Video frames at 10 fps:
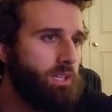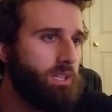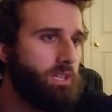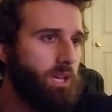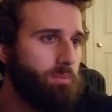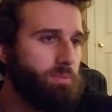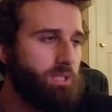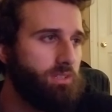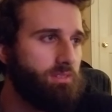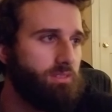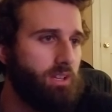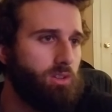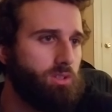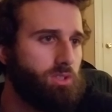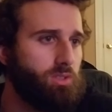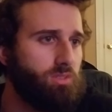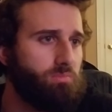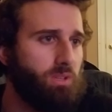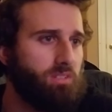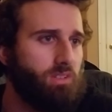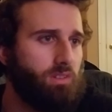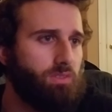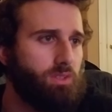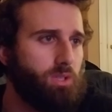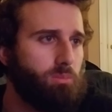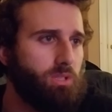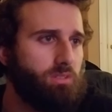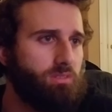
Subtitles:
that being said, I'll introduce myself a little bit.